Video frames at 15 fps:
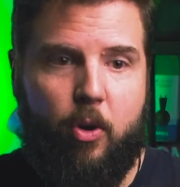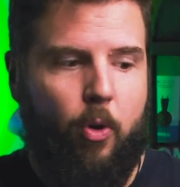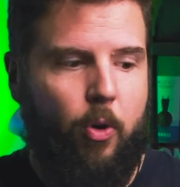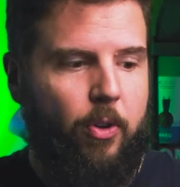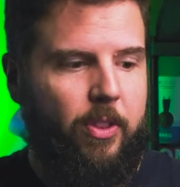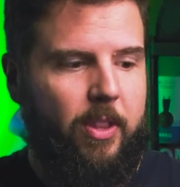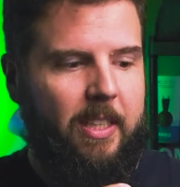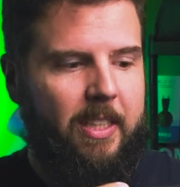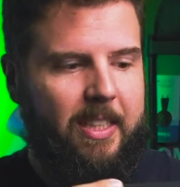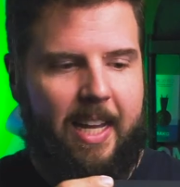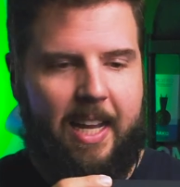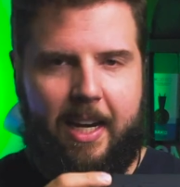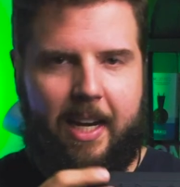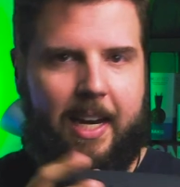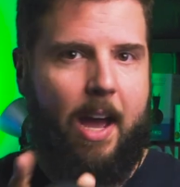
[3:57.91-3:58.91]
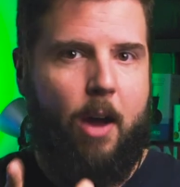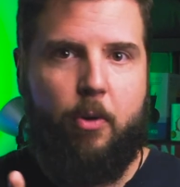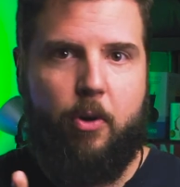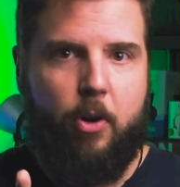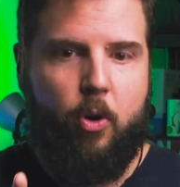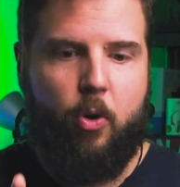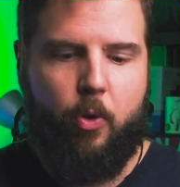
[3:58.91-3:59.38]
or they get
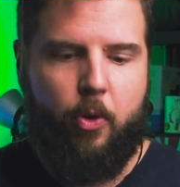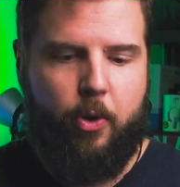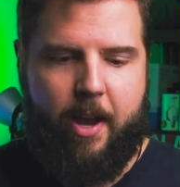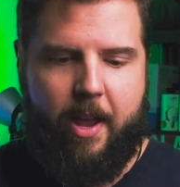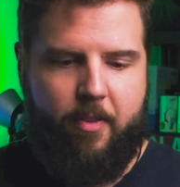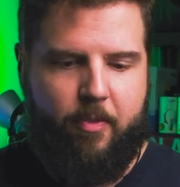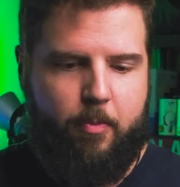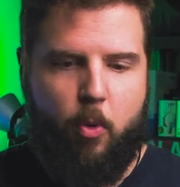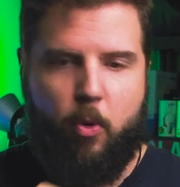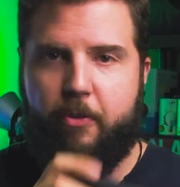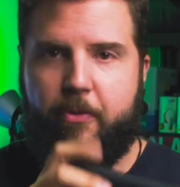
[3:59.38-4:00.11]
louder, or have more